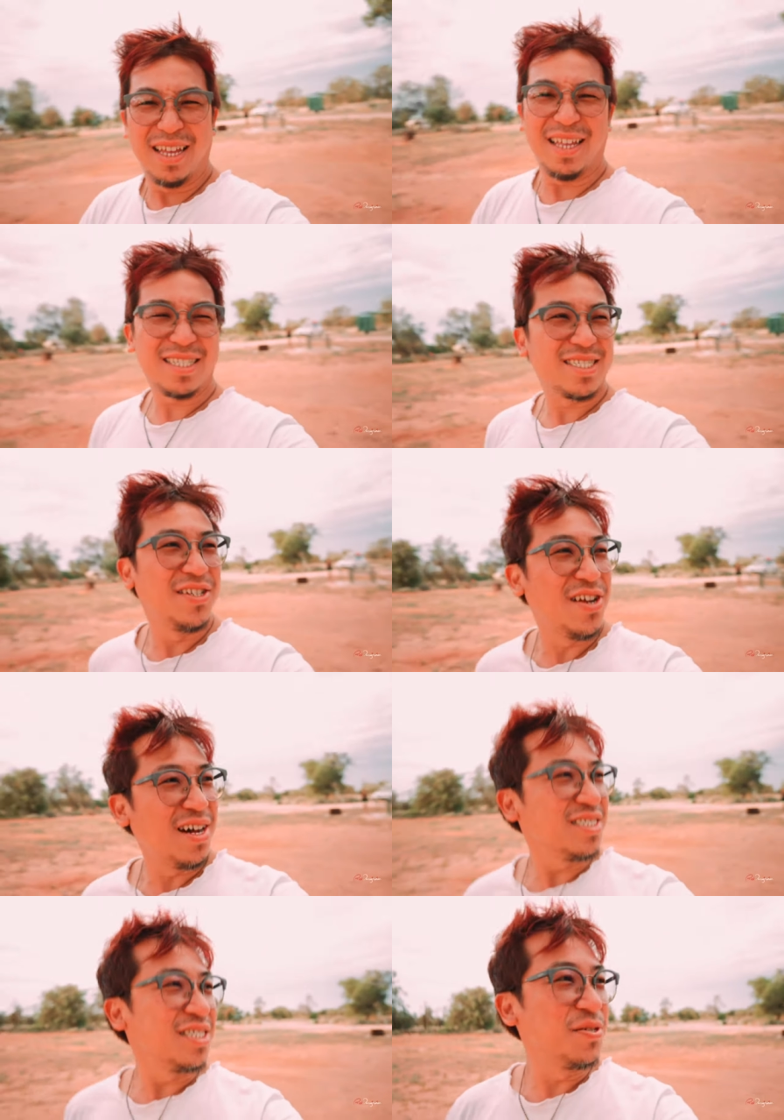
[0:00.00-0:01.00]
It's
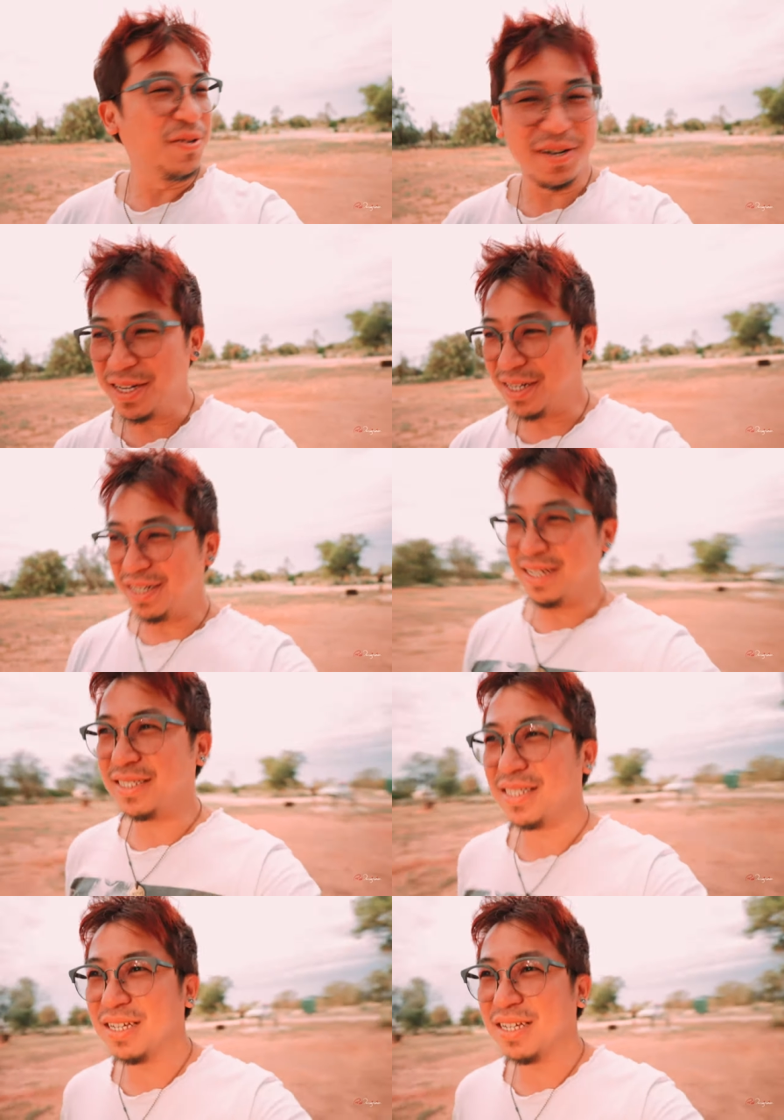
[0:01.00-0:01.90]
nice and quiet. There's